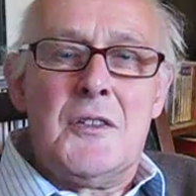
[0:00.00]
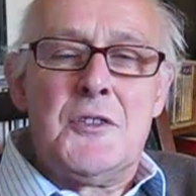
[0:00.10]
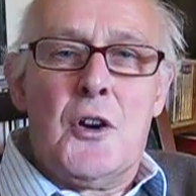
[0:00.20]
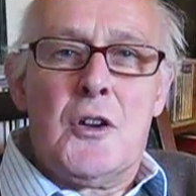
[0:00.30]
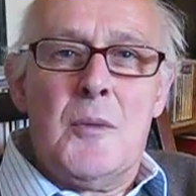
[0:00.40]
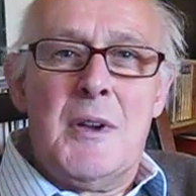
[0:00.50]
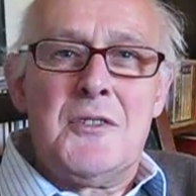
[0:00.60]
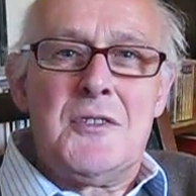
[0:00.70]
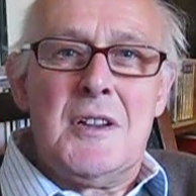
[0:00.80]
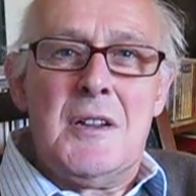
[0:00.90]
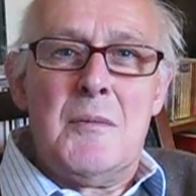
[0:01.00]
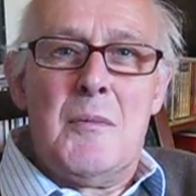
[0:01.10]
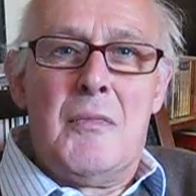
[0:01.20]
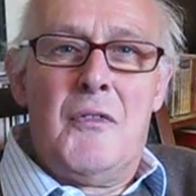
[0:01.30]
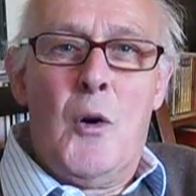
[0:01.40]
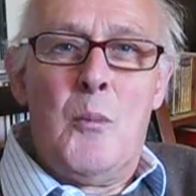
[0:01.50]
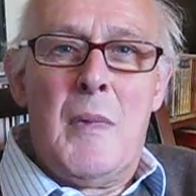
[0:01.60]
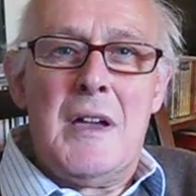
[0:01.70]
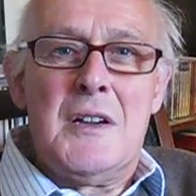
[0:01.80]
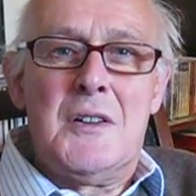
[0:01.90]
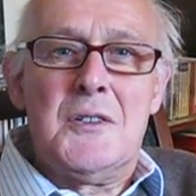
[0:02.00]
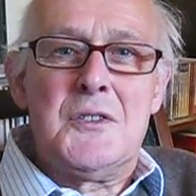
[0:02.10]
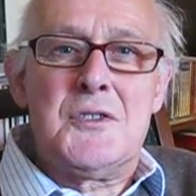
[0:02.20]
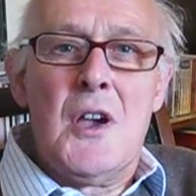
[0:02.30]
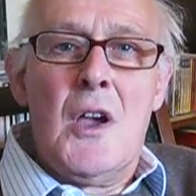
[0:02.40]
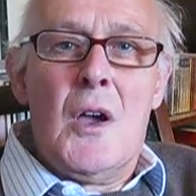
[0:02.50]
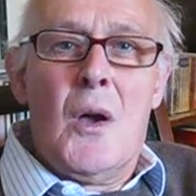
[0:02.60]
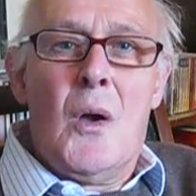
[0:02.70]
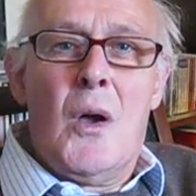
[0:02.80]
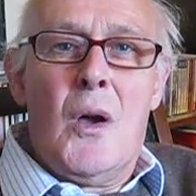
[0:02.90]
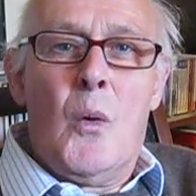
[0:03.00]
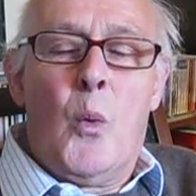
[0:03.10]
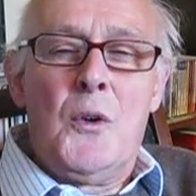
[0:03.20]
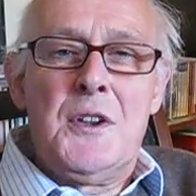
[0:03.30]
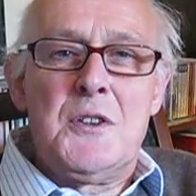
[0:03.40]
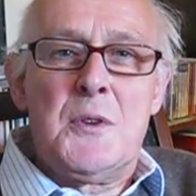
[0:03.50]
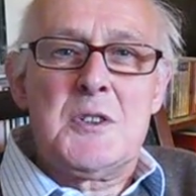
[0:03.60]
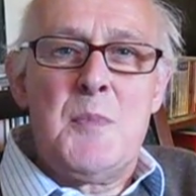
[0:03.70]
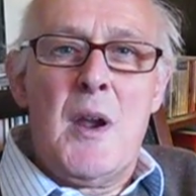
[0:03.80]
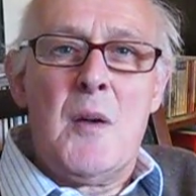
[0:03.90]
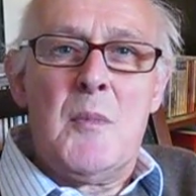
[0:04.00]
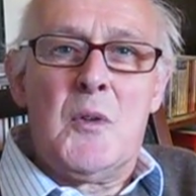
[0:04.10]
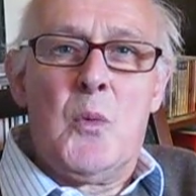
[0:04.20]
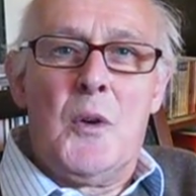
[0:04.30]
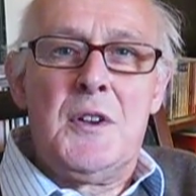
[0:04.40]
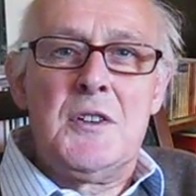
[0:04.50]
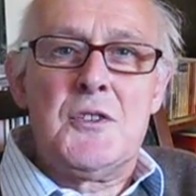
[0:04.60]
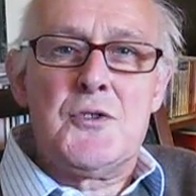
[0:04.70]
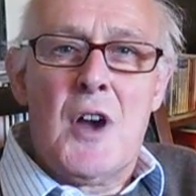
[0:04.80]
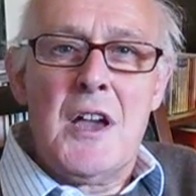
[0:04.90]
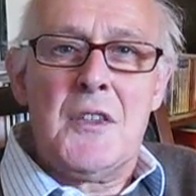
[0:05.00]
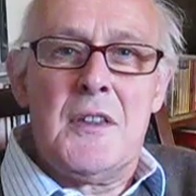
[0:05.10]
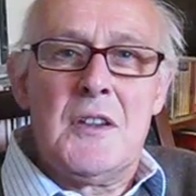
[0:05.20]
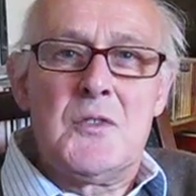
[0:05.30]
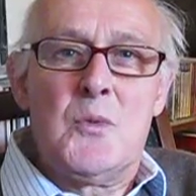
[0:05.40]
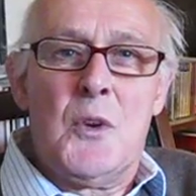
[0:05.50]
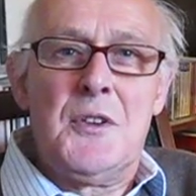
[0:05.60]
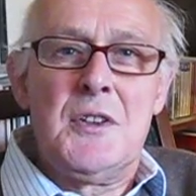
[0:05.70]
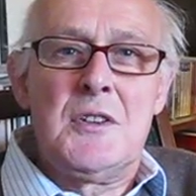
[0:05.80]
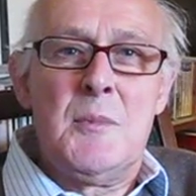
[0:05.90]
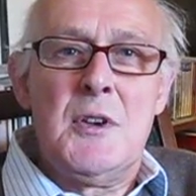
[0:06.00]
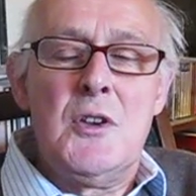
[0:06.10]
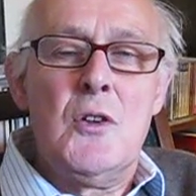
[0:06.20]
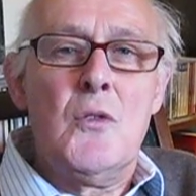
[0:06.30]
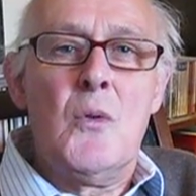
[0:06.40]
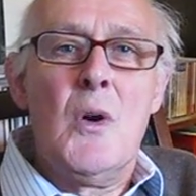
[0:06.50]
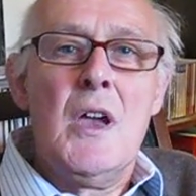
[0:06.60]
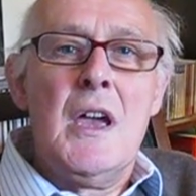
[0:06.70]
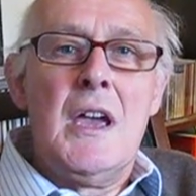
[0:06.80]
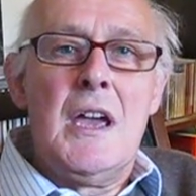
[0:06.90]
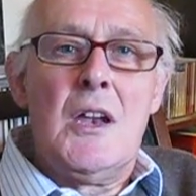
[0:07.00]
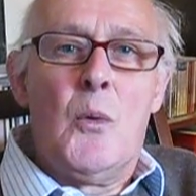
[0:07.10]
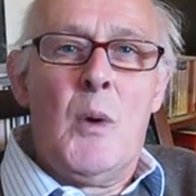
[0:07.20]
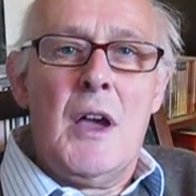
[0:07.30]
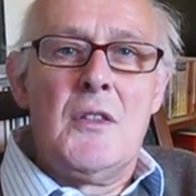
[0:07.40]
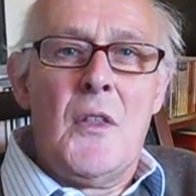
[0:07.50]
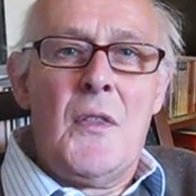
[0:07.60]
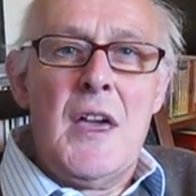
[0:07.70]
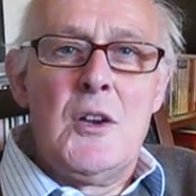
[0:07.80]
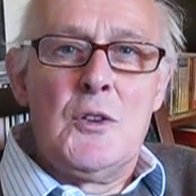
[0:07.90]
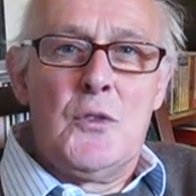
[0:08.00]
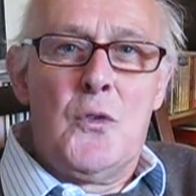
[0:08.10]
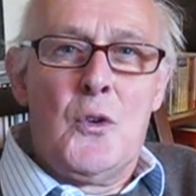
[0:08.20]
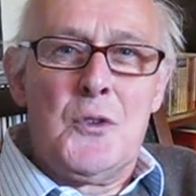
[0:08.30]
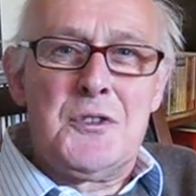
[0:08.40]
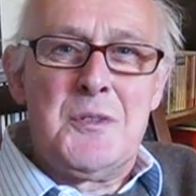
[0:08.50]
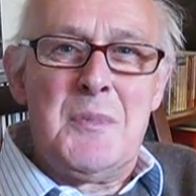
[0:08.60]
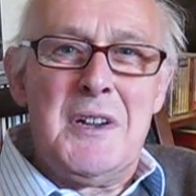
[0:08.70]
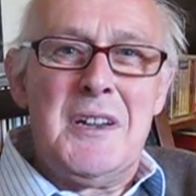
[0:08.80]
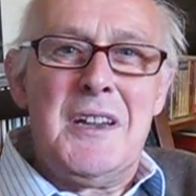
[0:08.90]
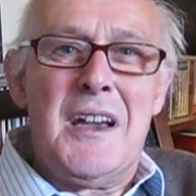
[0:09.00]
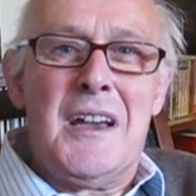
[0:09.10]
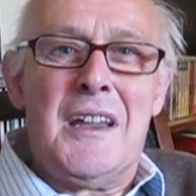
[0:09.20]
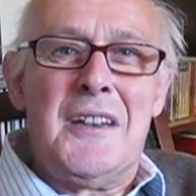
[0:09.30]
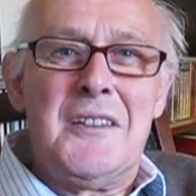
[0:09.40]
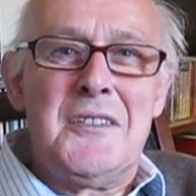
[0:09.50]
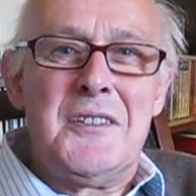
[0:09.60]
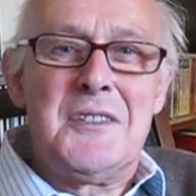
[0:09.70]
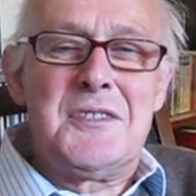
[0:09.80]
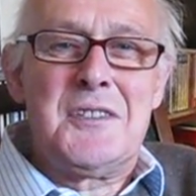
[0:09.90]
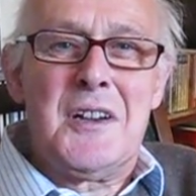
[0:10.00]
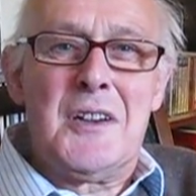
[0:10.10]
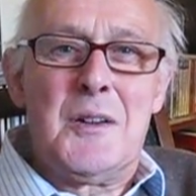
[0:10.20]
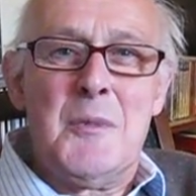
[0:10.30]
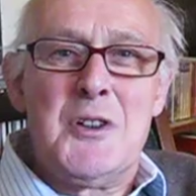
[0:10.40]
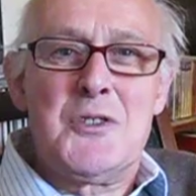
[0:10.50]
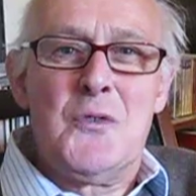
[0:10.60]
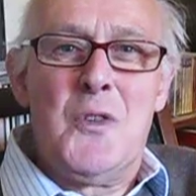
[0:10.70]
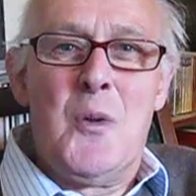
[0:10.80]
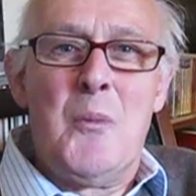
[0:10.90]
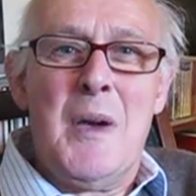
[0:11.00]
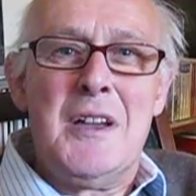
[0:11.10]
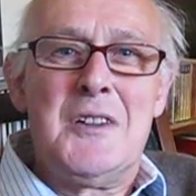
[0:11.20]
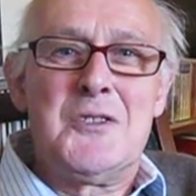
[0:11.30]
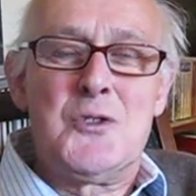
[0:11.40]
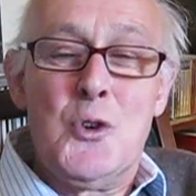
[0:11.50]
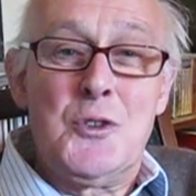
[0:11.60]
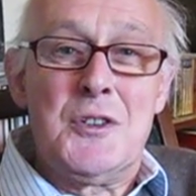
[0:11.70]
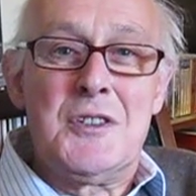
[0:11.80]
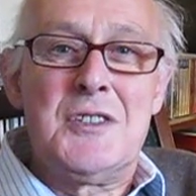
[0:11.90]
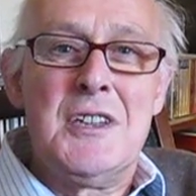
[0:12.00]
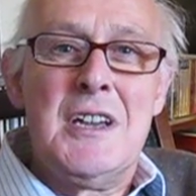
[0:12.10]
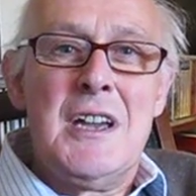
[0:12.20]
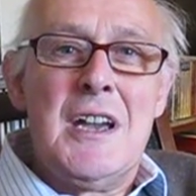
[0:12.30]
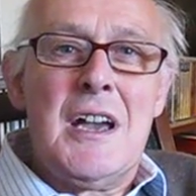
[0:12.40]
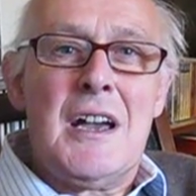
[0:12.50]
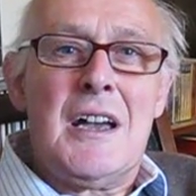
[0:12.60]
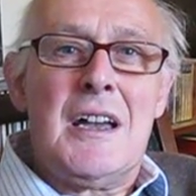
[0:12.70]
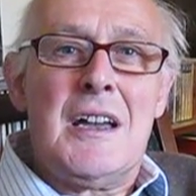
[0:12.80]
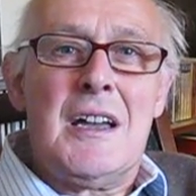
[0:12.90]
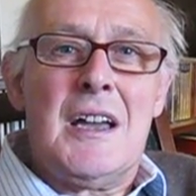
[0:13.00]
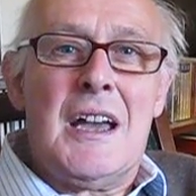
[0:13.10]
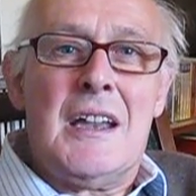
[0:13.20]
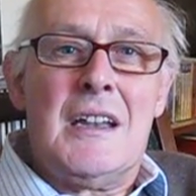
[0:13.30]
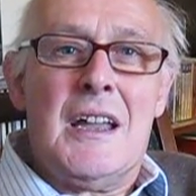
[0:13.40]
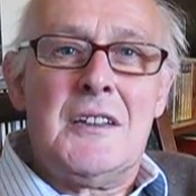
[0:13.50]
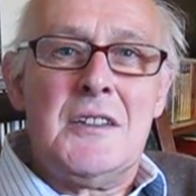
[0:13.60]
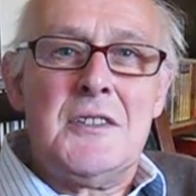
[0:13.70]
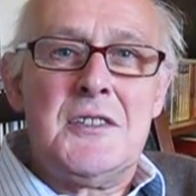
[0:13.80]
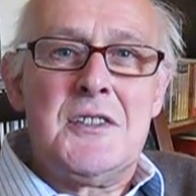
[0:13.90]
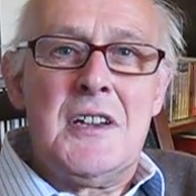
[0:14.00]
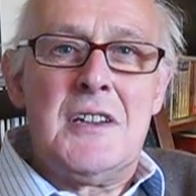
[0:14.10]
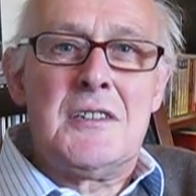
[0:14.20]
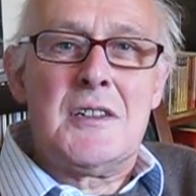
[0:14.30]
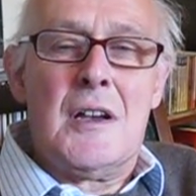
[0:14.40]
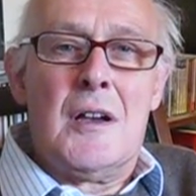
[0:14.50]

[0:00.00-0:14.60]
documentary filmmakers wanting to experiment, wanting to try things, wanting to be new in a way that they could afford to be and that commercial filmmakers couldn't. And that this is